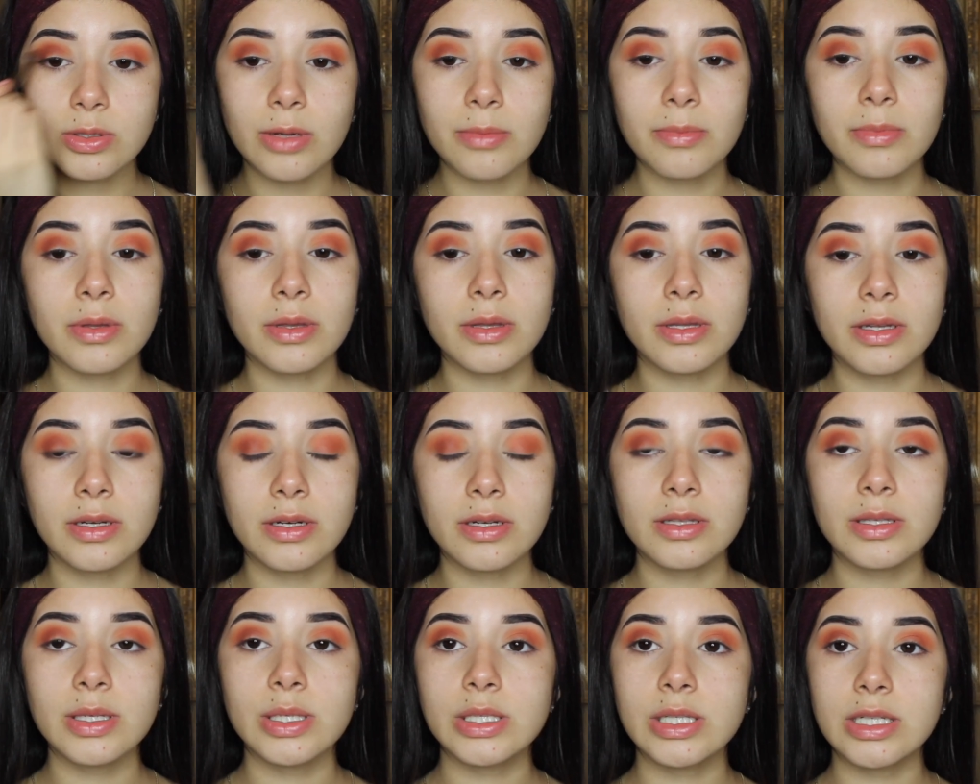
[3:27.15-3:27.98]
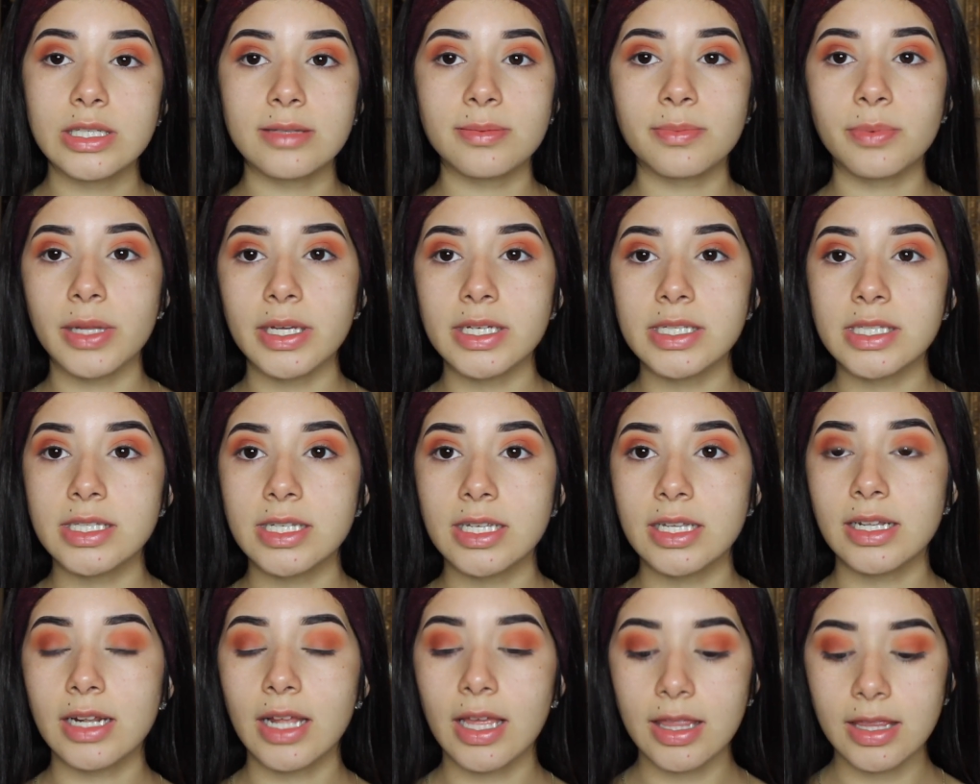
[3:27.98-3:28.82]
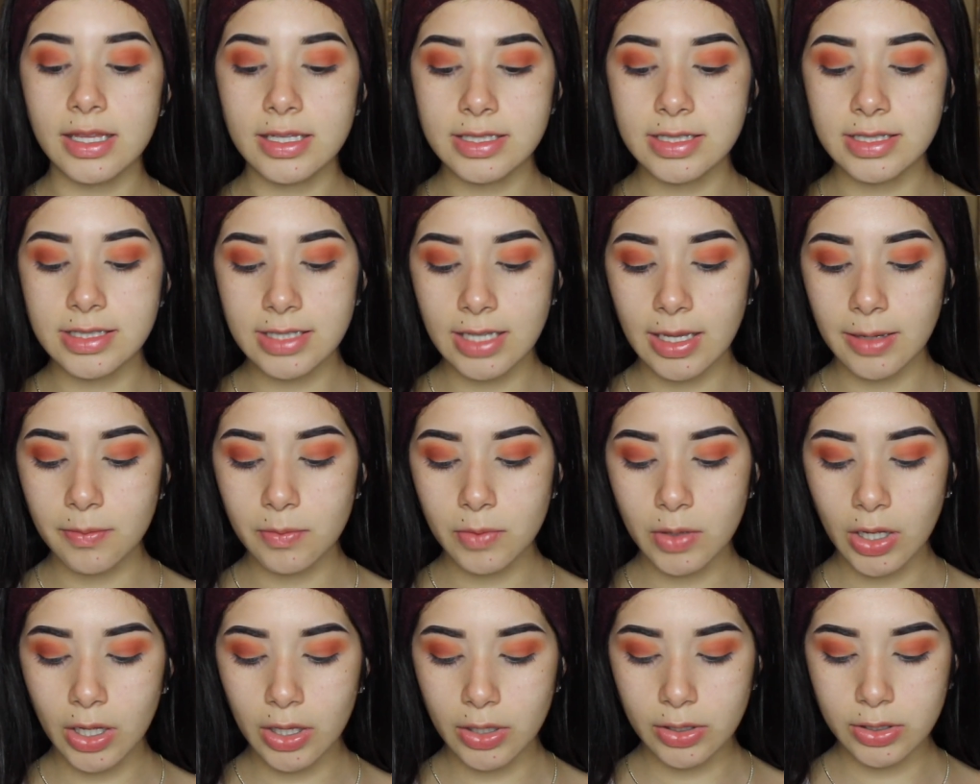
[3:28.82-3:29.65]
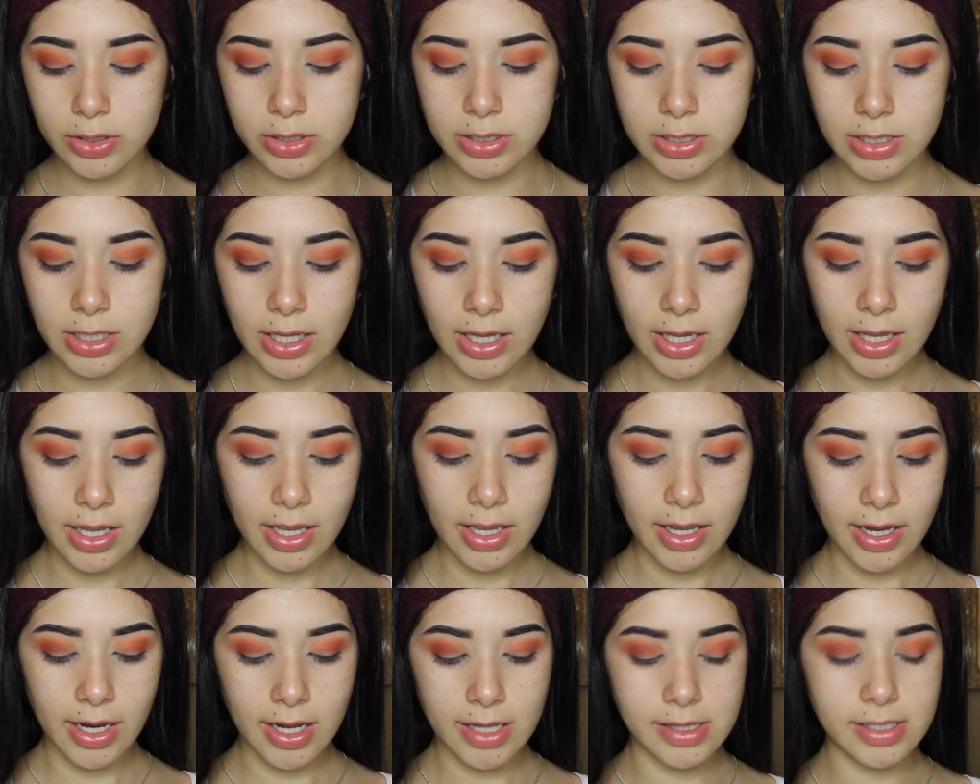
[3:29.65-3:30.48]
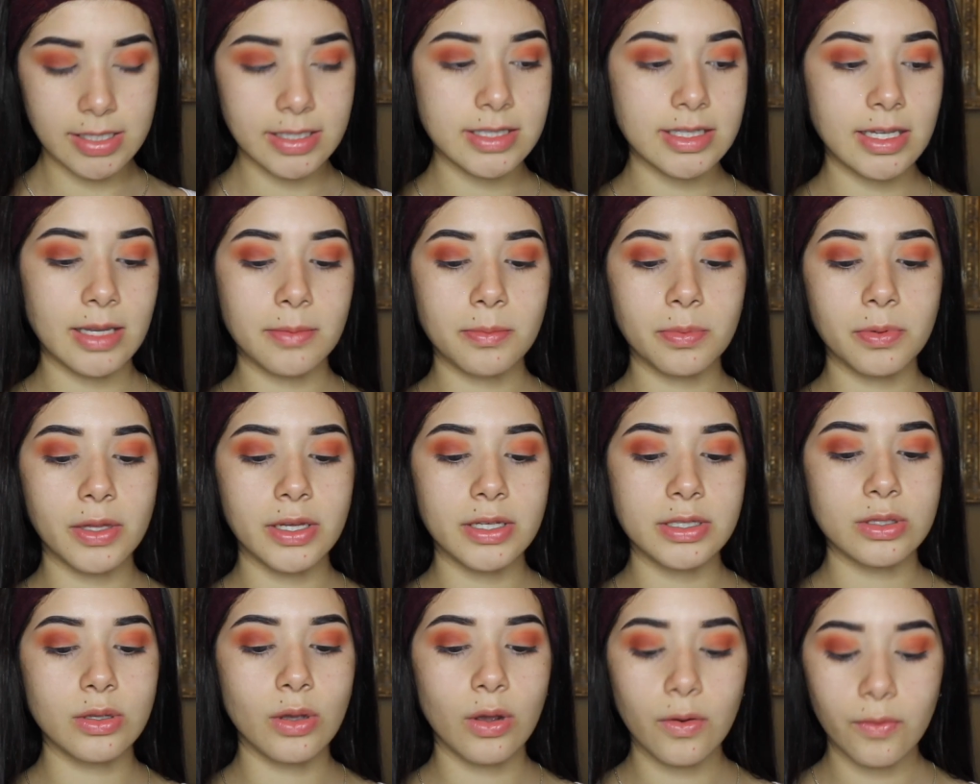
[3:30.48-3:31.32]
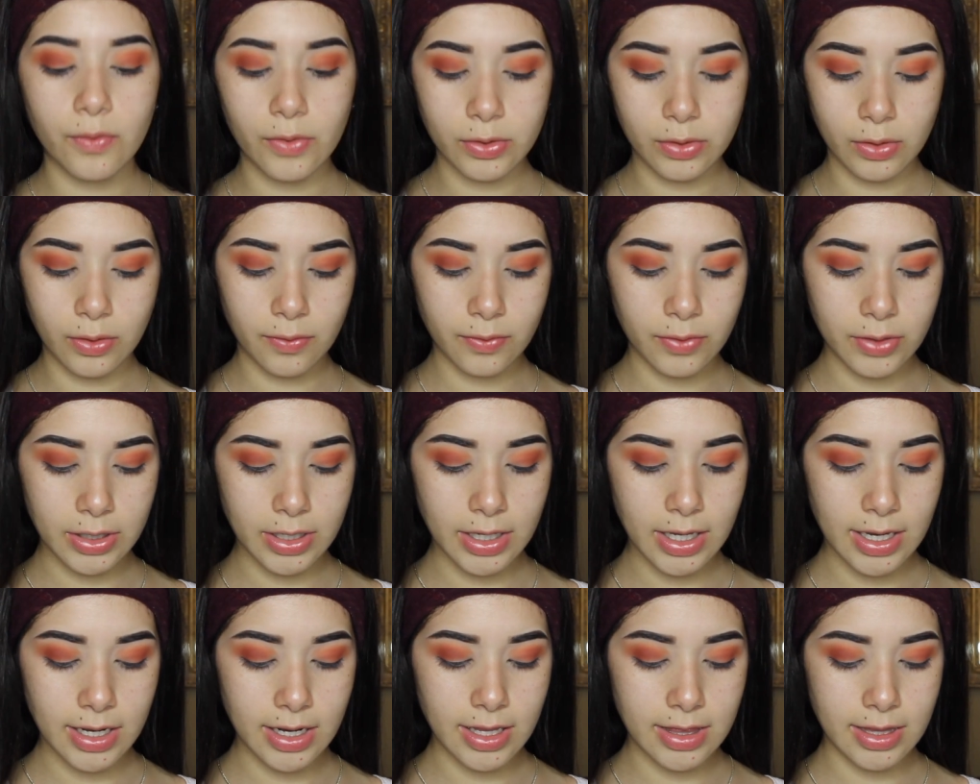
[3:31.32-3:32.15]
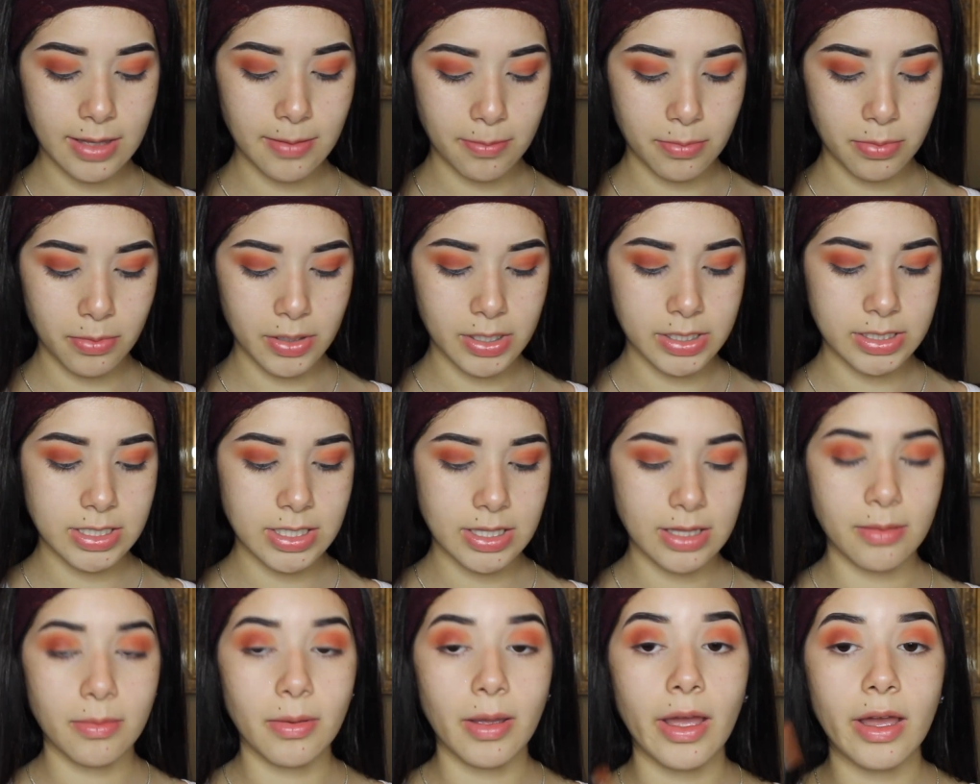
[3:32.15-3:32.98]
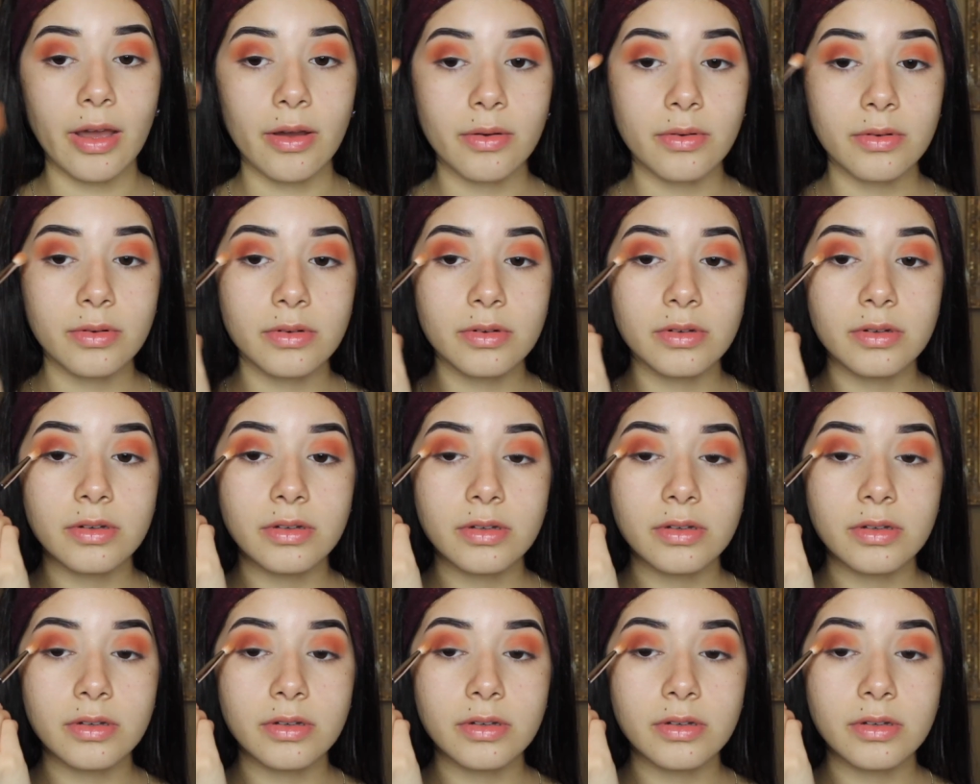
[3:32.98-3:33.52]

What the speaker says: So I'm literally just placing the same colors in the same place over and over again, and then blending them out.